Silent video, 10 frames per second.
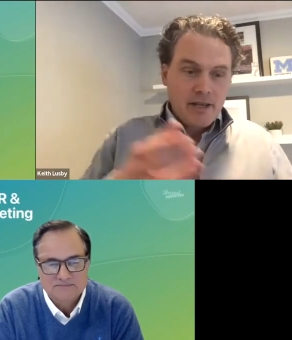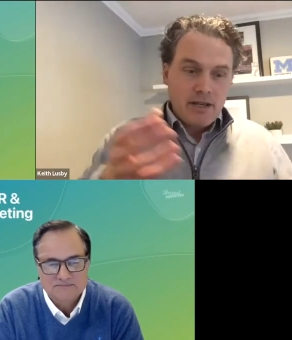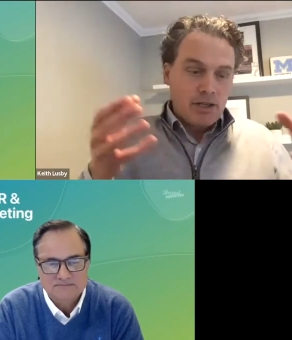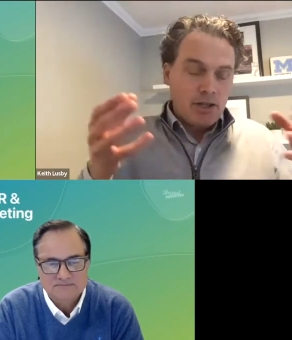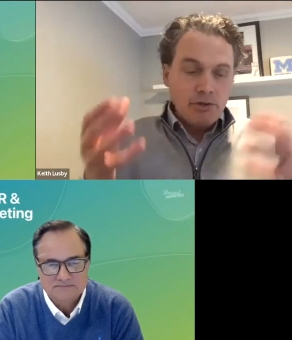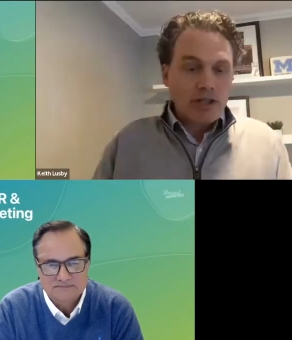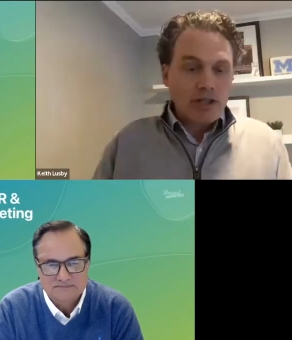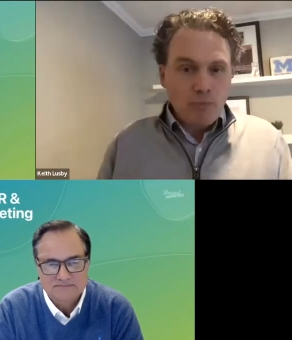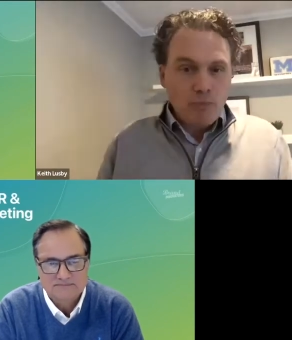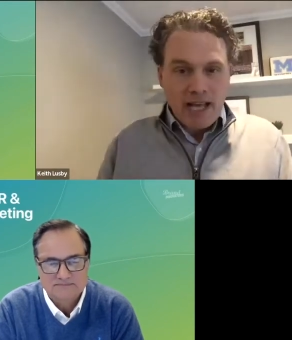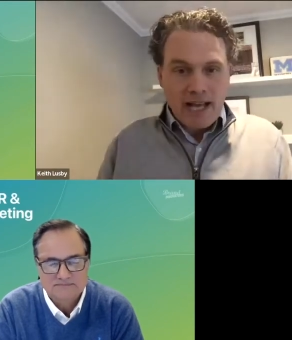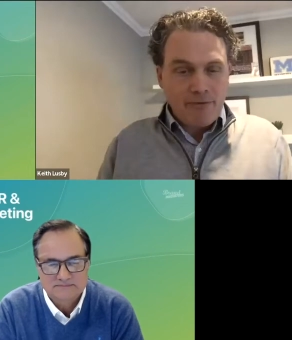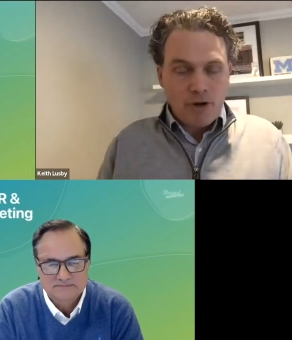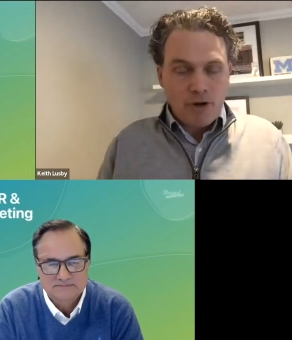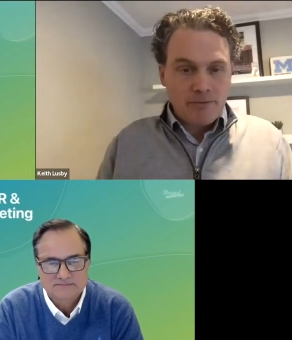Speaker 1: using new
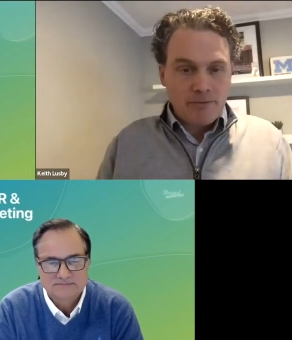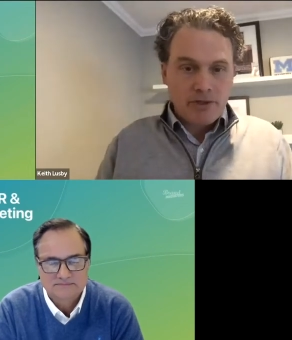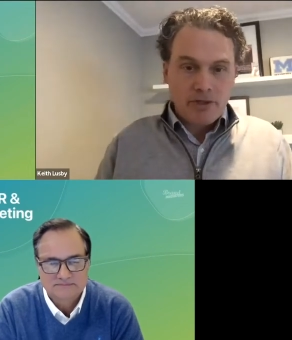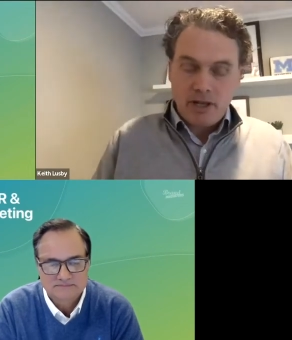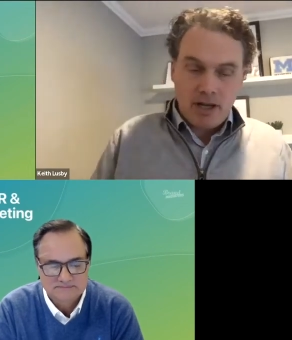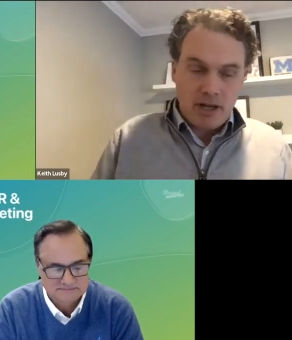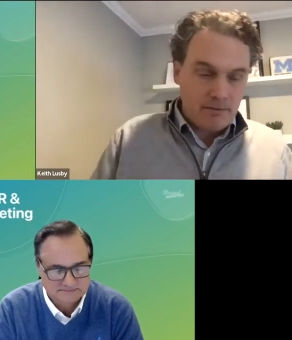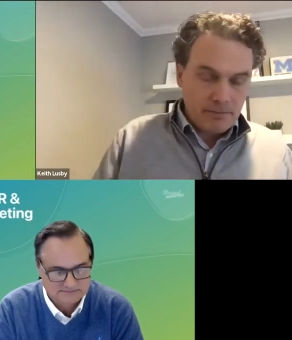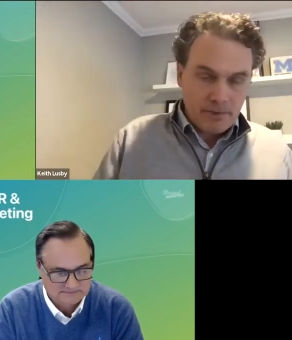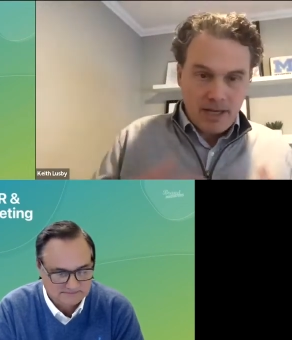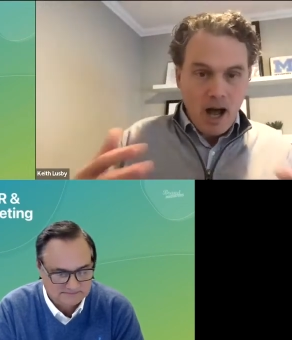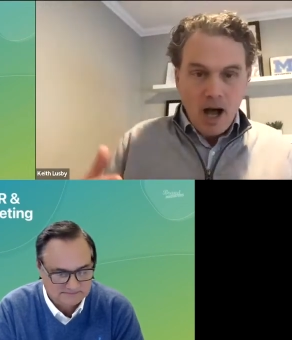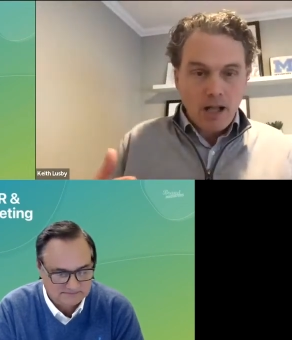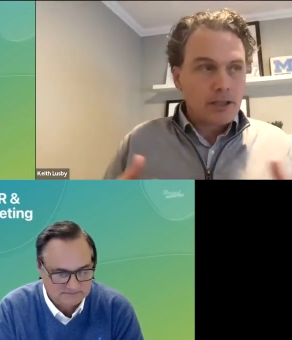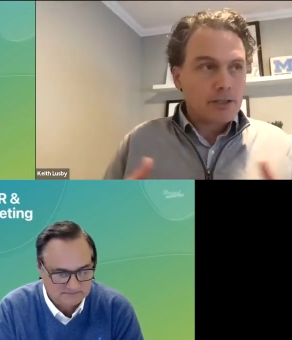platforms um, like
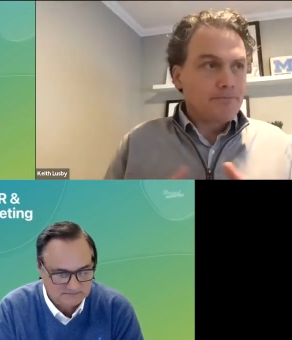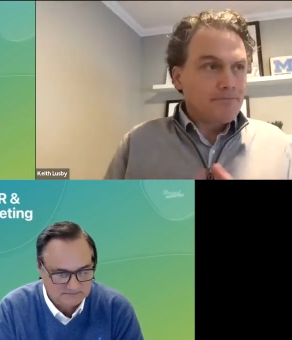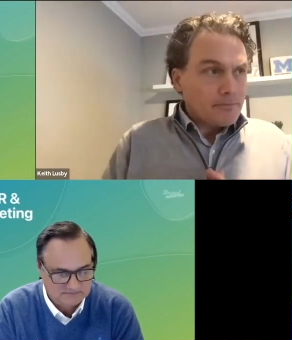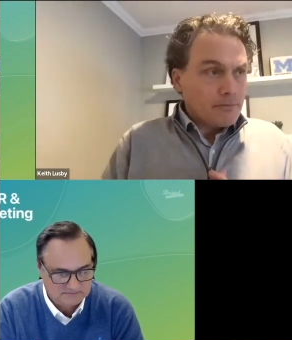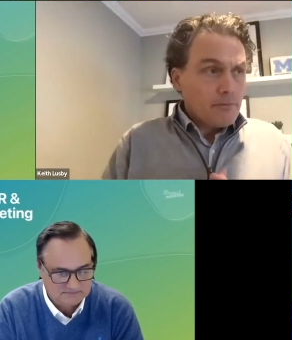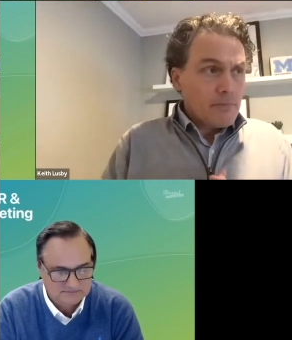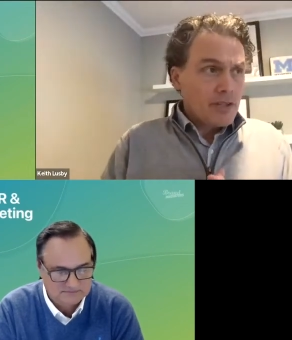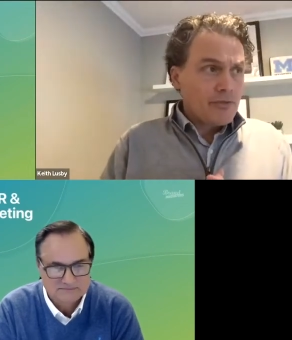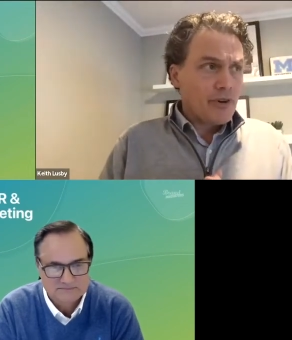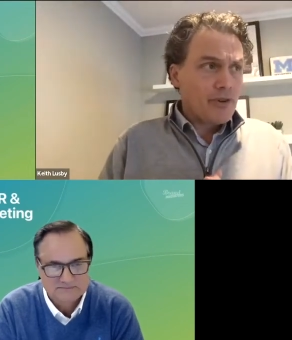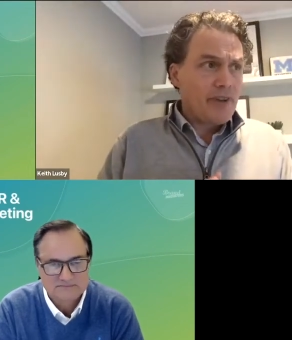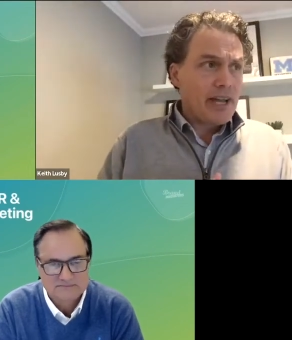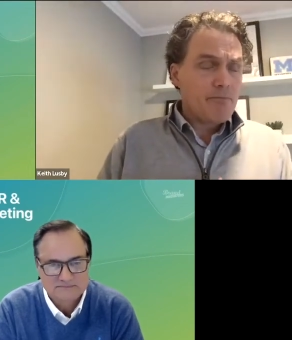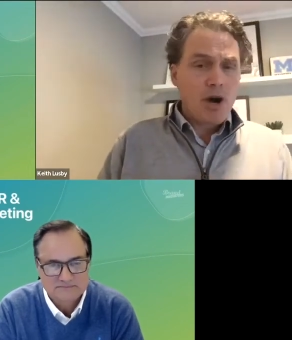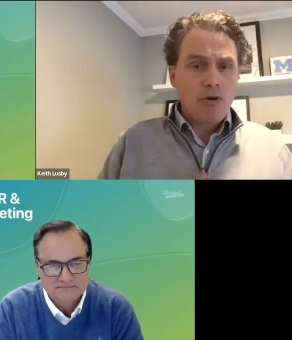Holler for
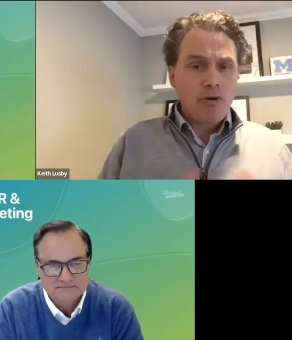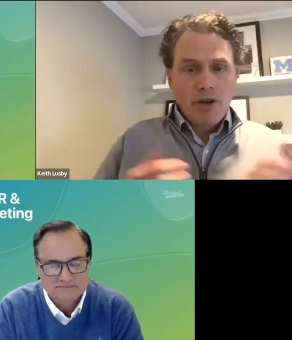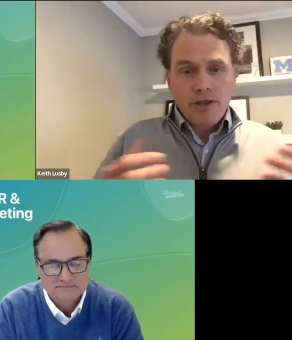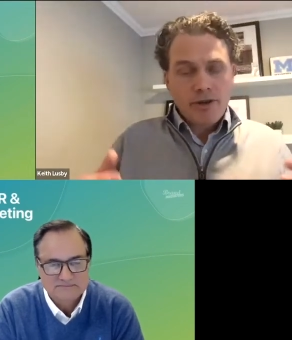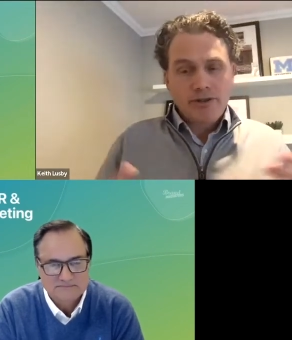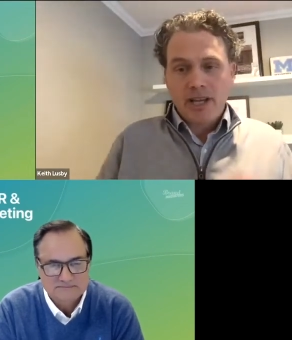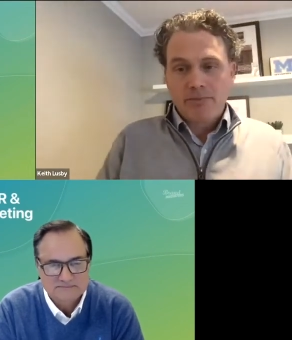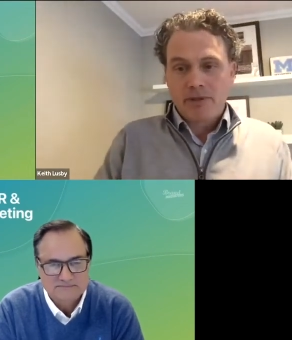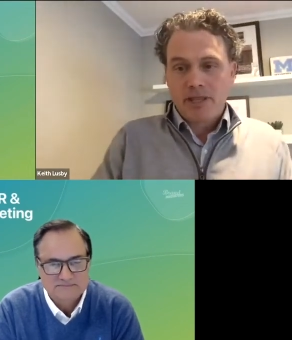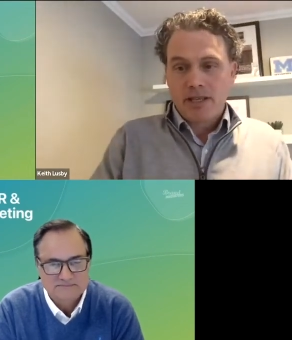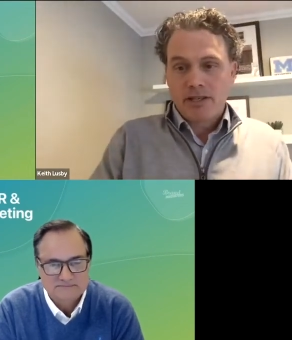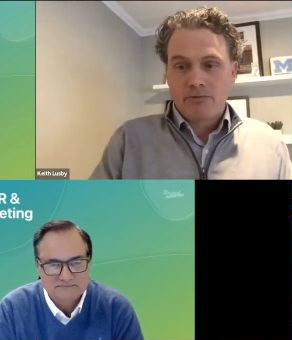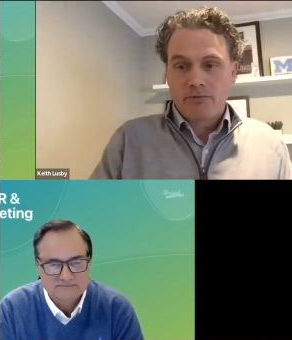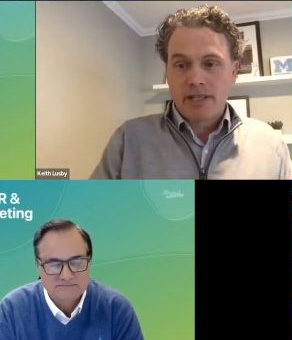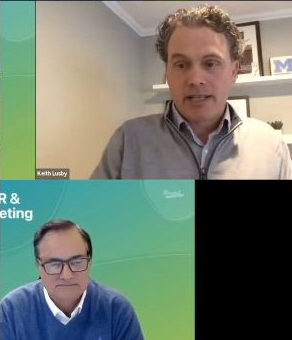Venmo. Those types of things
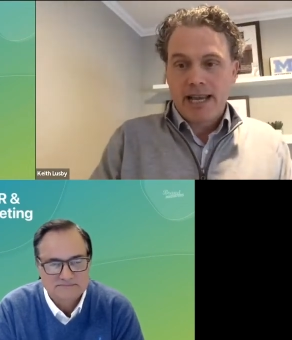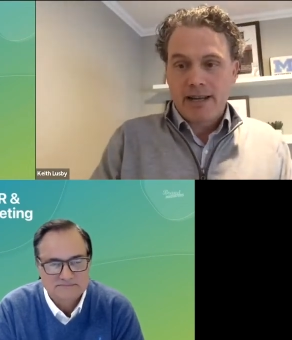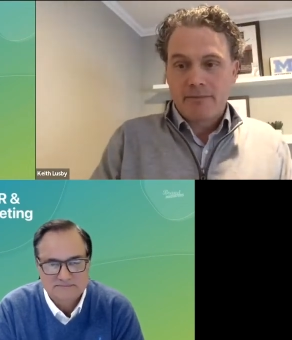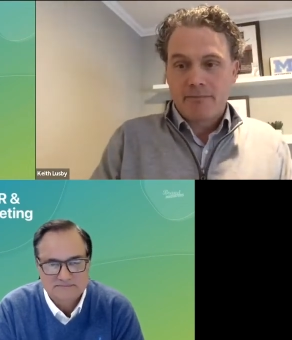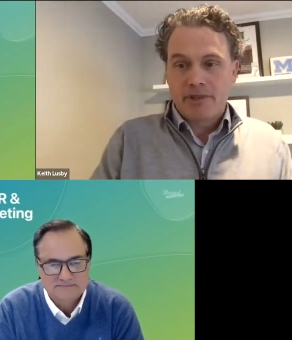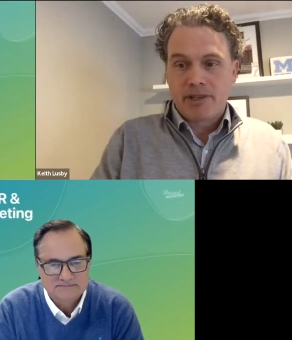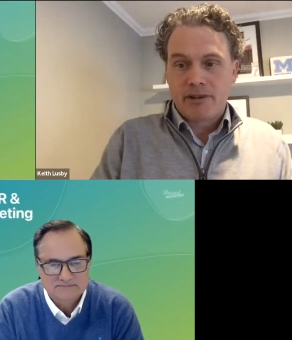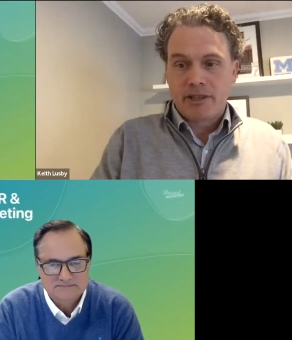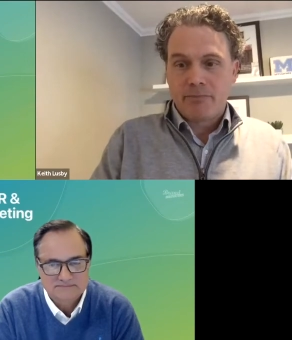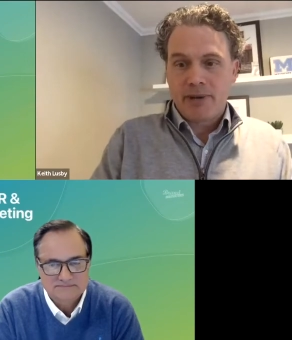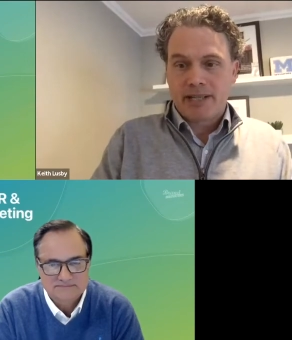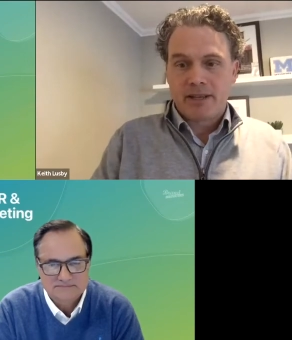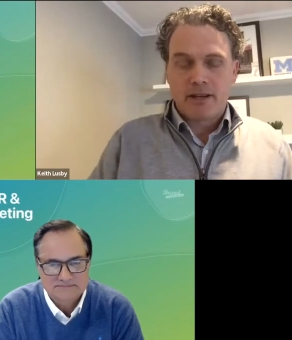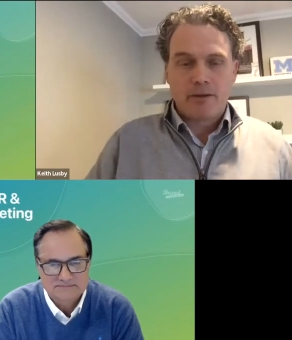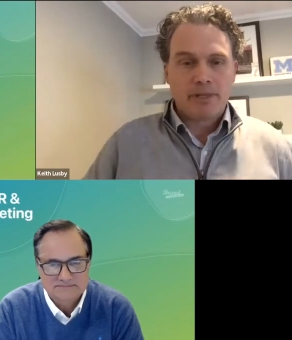really had a material impact
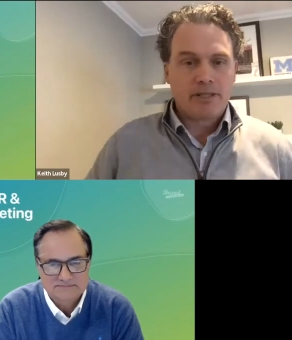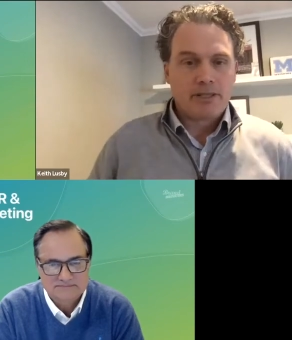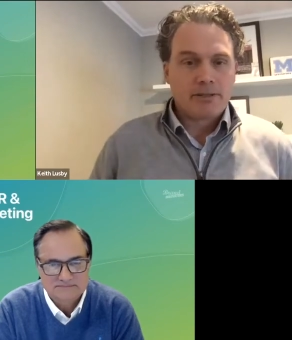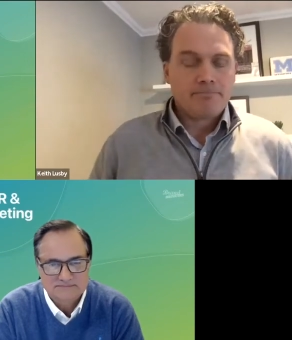on our business.